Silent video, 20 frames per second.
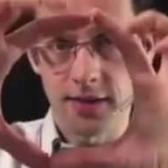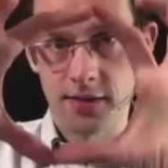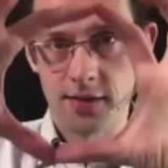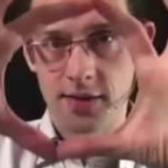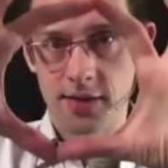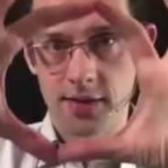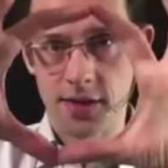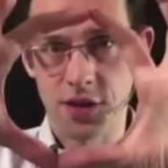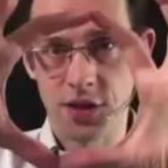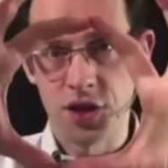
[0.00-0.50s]

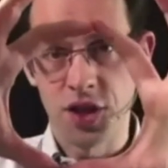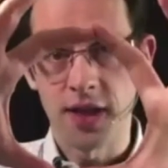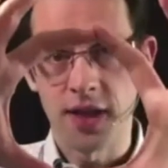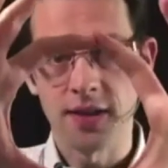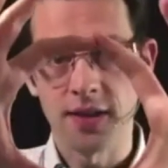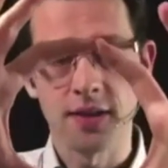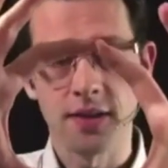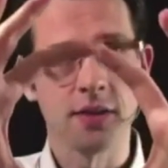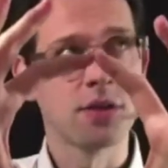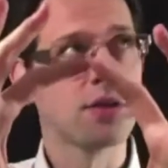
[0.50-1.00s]
that
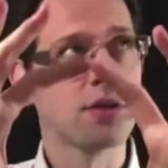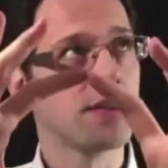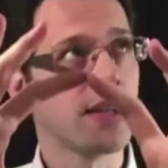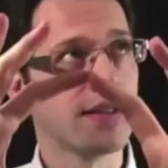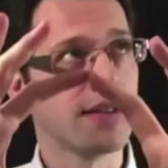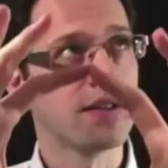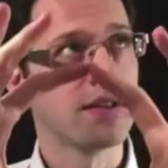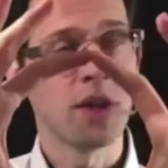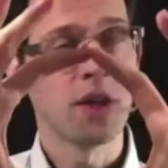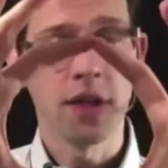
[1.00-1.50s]

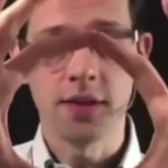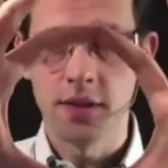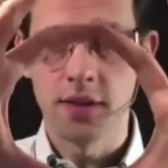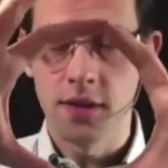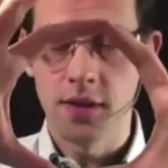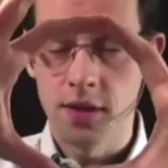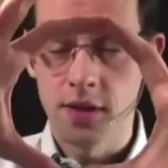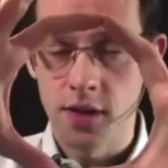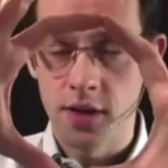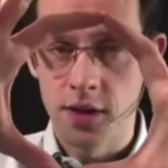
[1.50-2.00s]
sheds
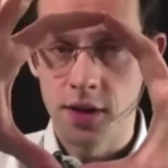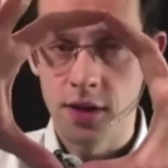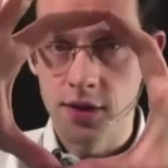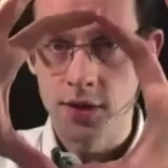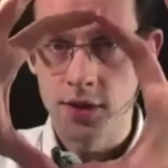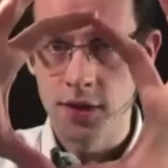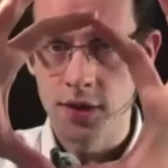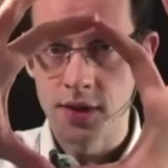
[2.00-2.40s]
a